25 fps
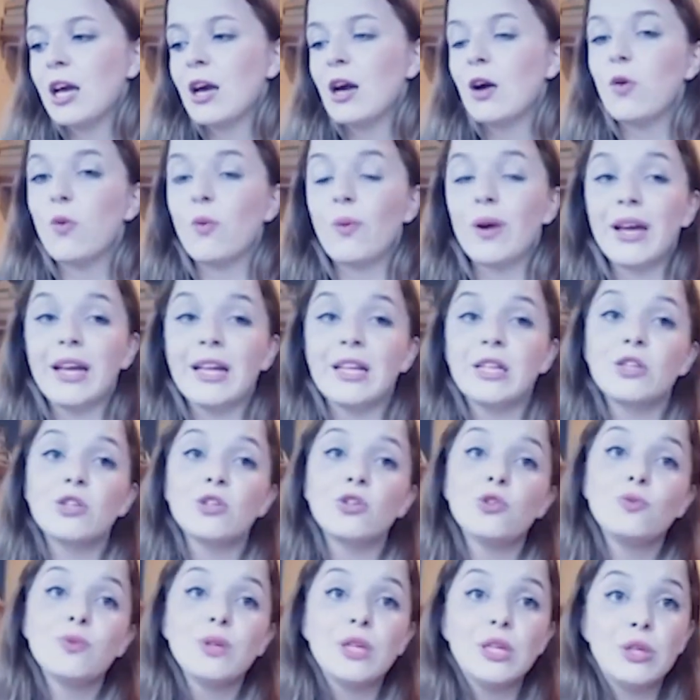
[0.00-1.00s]
When
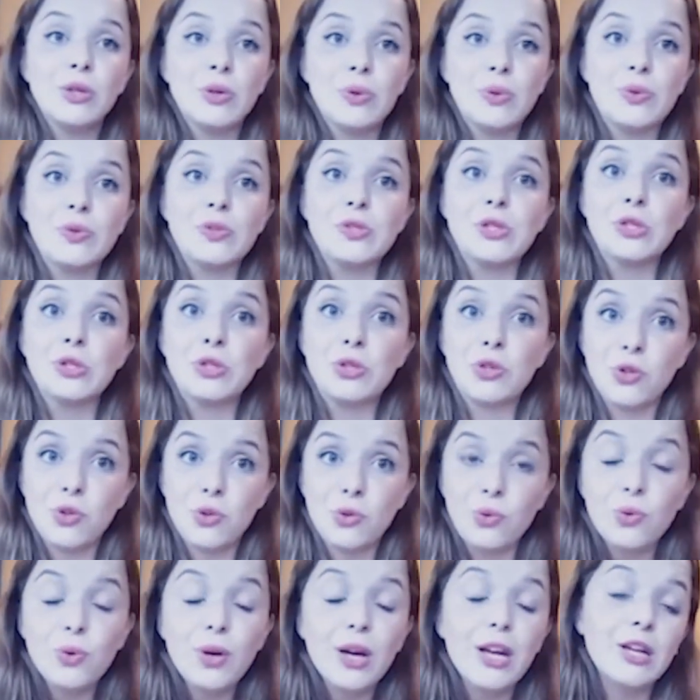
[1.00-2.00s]
do we use
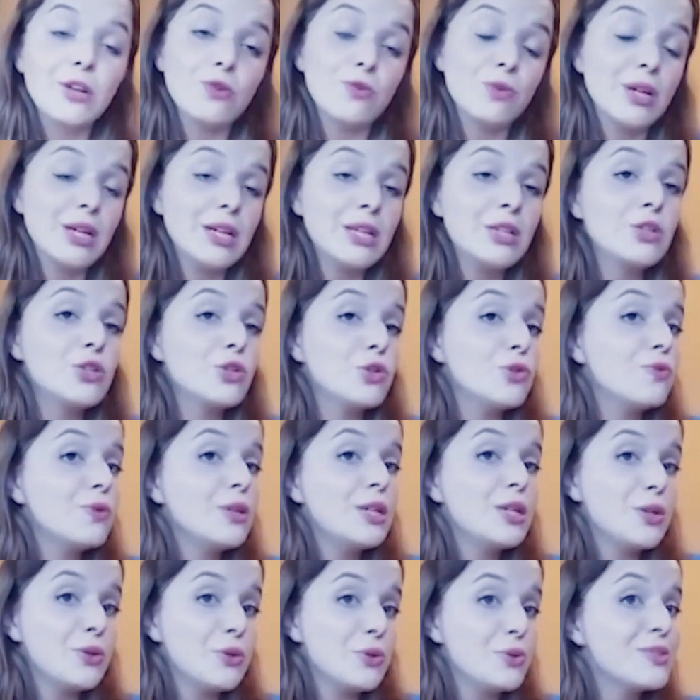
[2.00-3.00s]
do and when do we
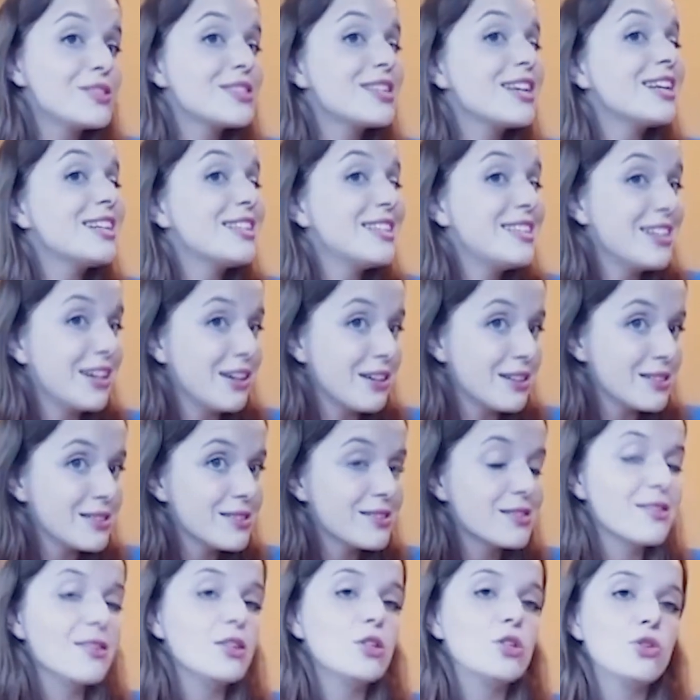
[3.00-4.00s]
use
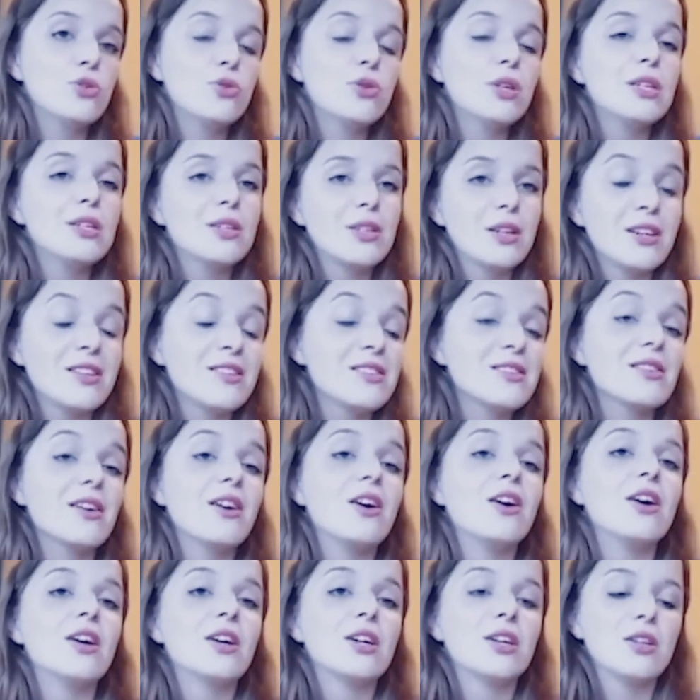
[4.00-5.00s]
does? Do and does
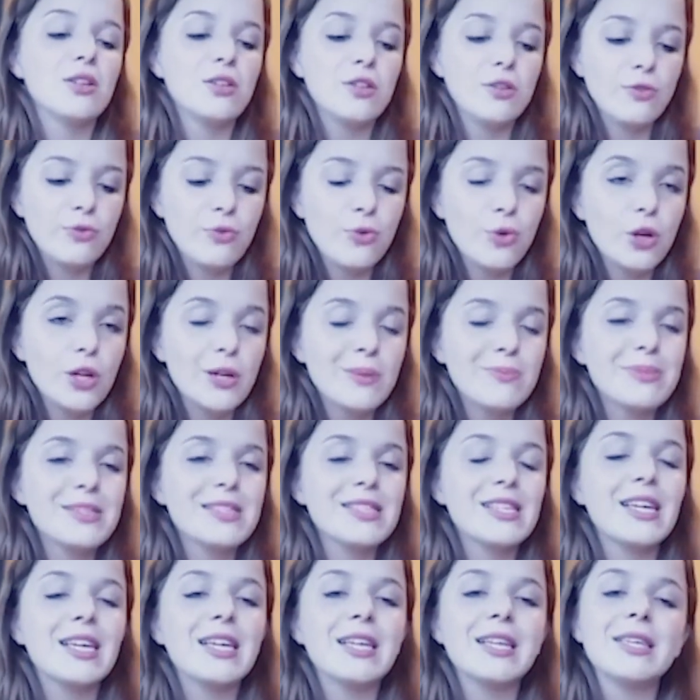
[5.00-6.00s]
are the
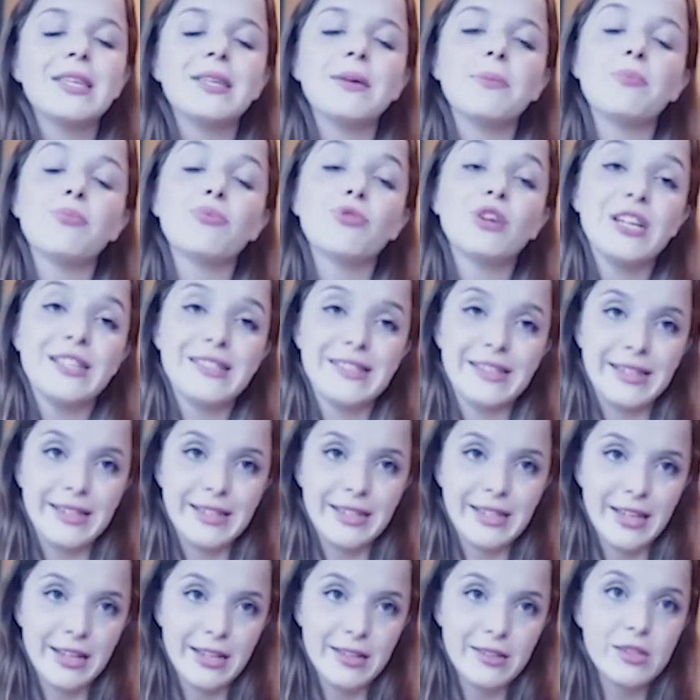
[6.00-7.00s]
forms in the present
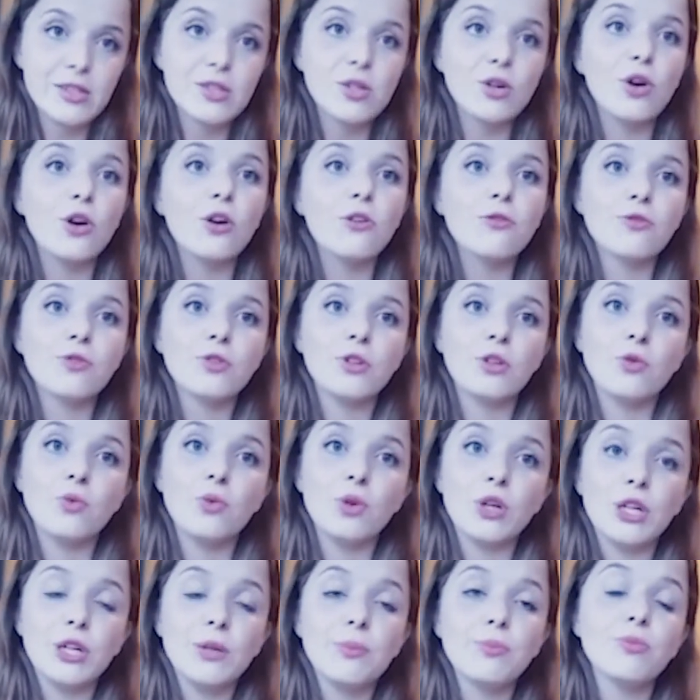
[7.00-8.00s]
tense of the
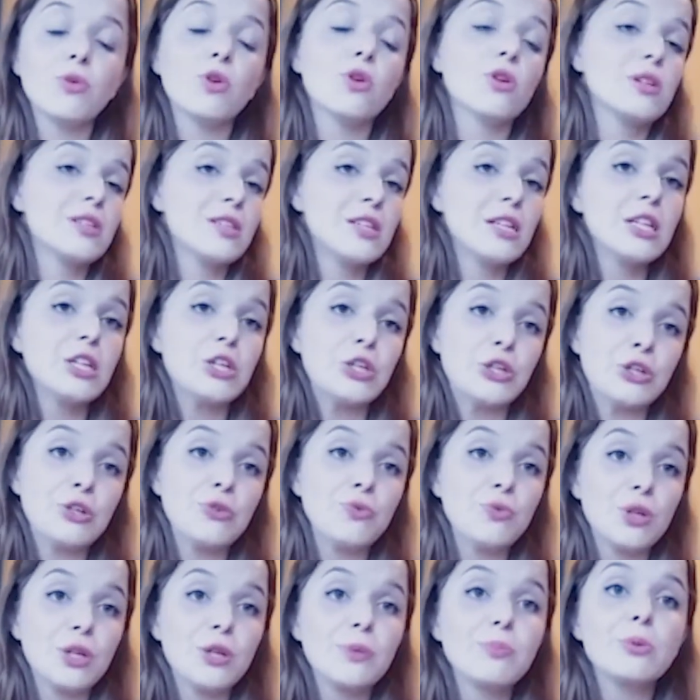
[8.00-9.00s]
verb, auxiliary
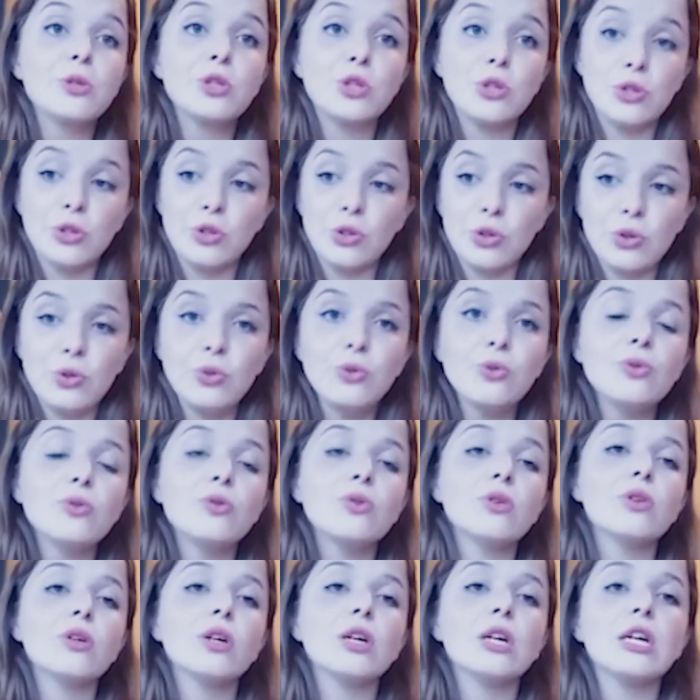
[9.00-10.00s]
verb to do,
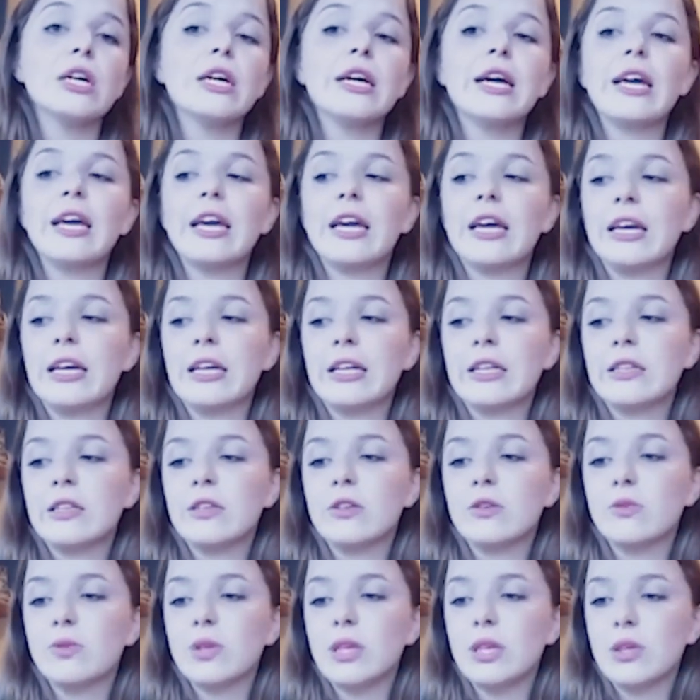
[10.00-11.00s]
and
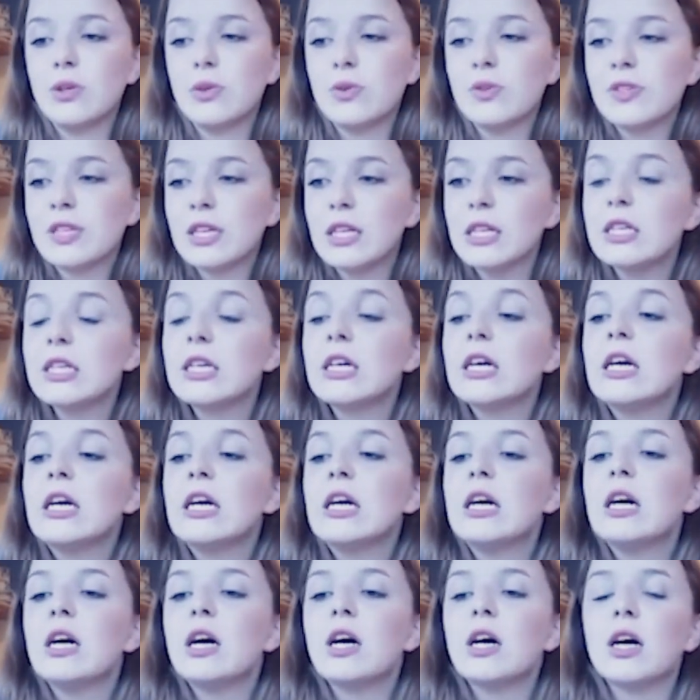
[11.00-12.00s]
we use it
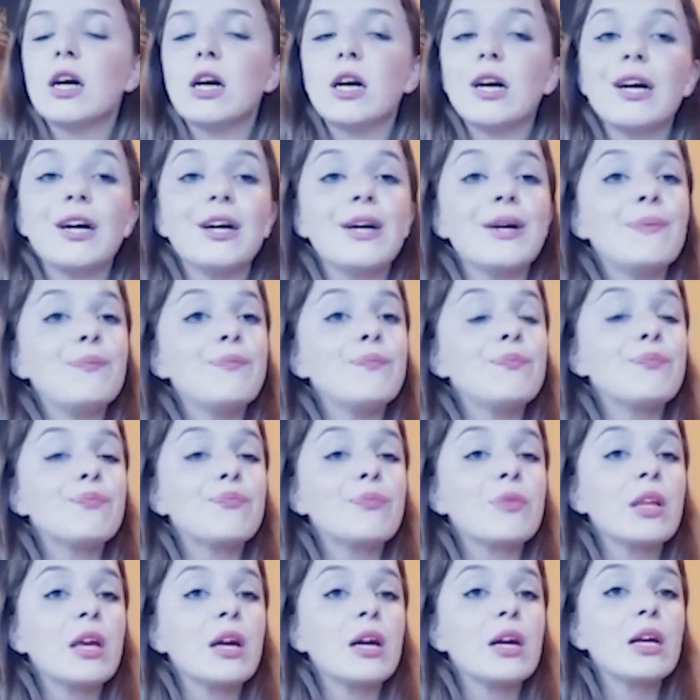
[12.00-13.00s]

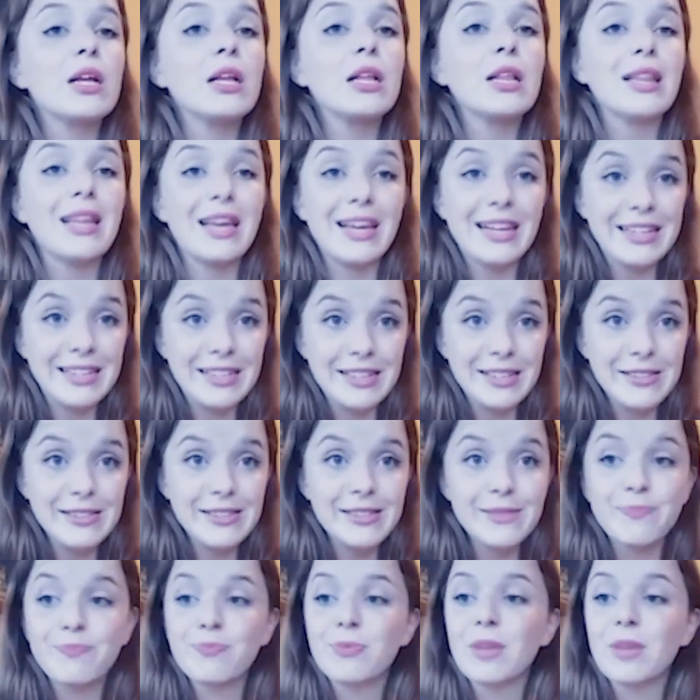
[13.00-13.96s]
like this.